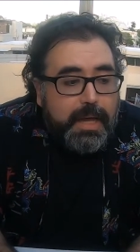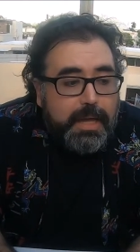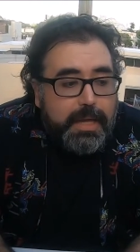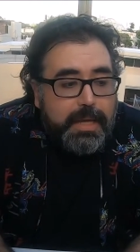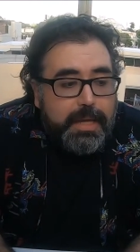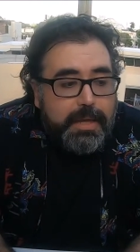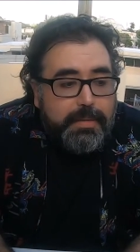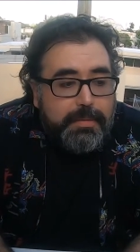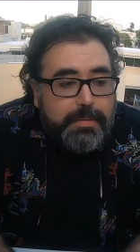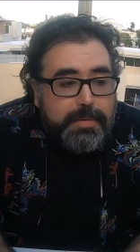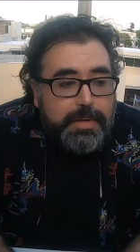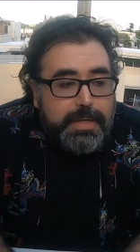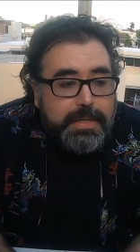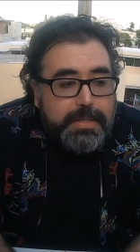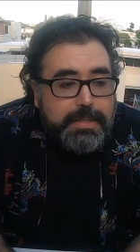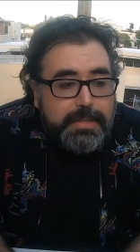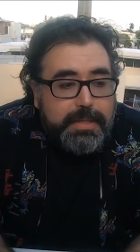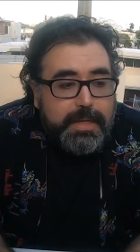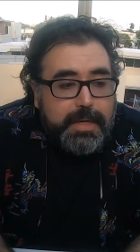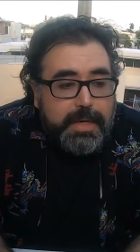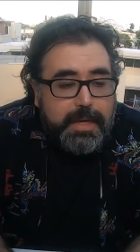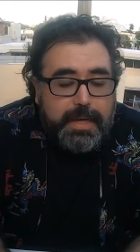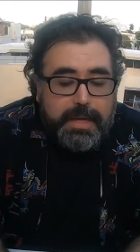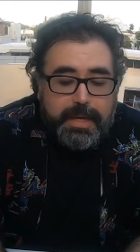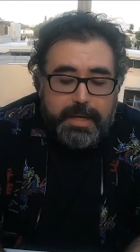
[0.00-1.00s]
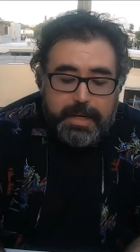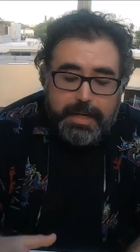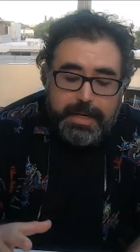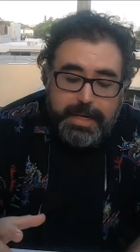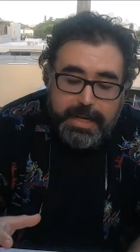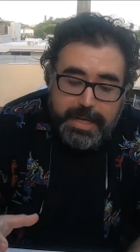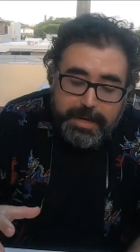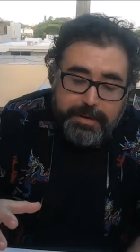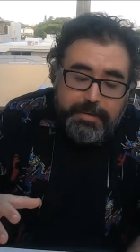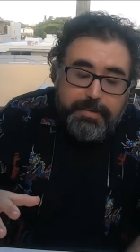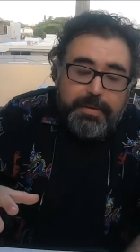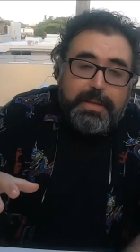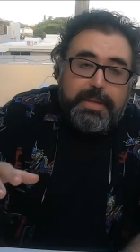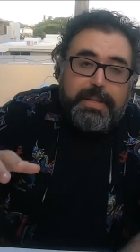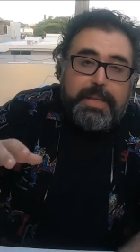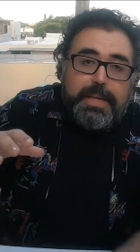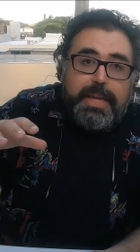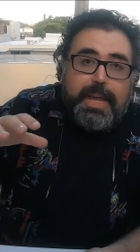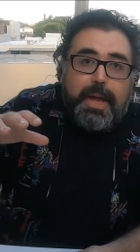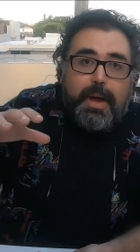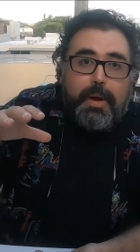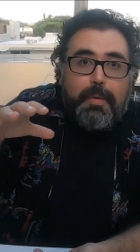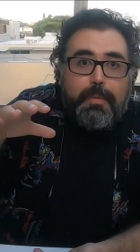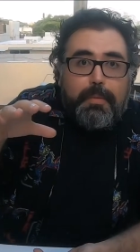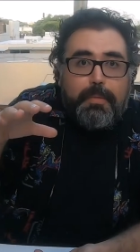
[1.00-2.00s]
it was
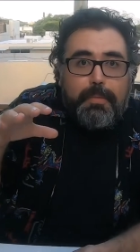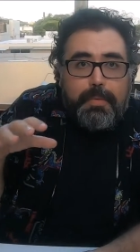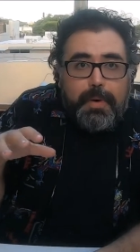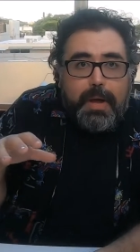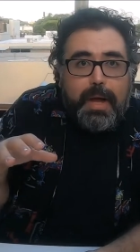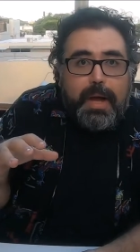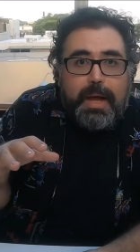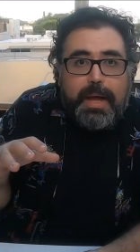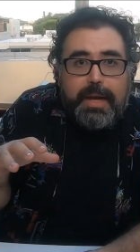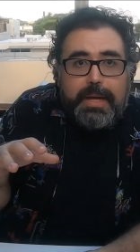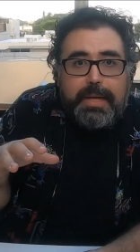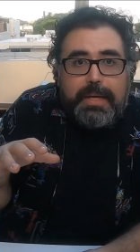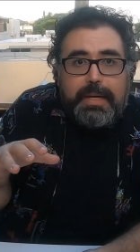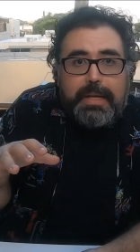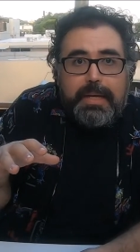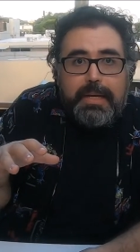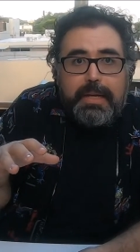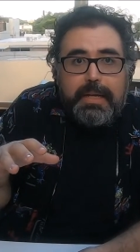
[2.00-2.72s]
literally a rock